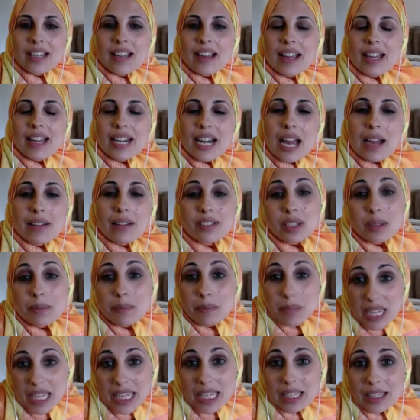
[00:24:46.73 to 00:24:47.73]
And to
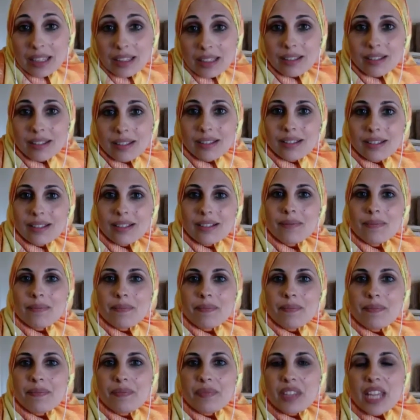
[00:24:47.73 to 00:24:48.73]
me,
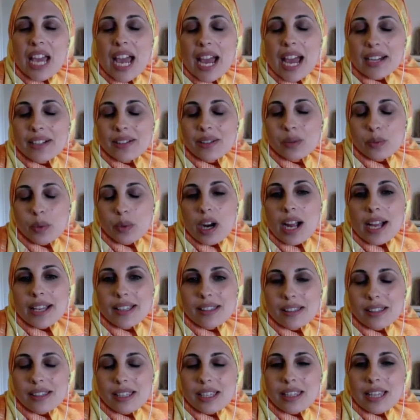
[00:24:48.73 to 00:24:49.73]
that is where I
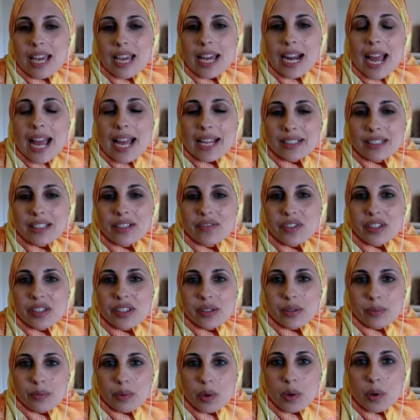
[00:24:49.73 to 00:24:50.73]
see that
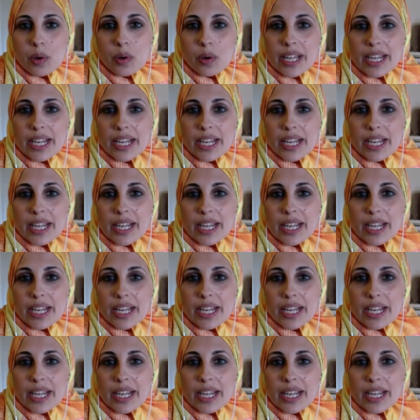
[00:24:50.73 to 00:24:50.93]
activism role.